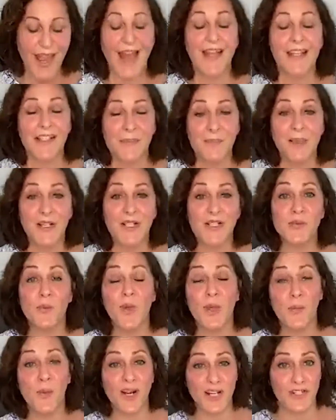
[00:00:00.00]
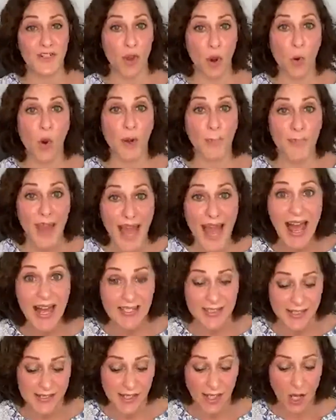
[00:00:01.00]
And it's because we want to know our
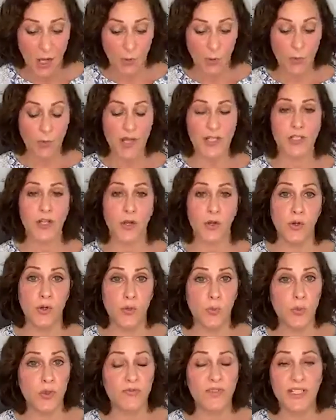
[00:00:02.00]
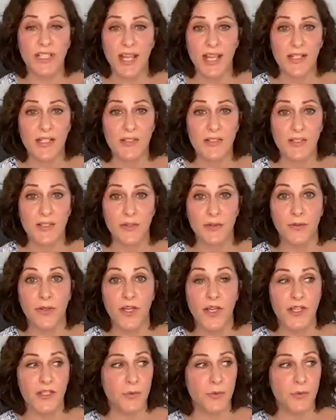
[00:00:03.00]
past. We want to know who we're related to.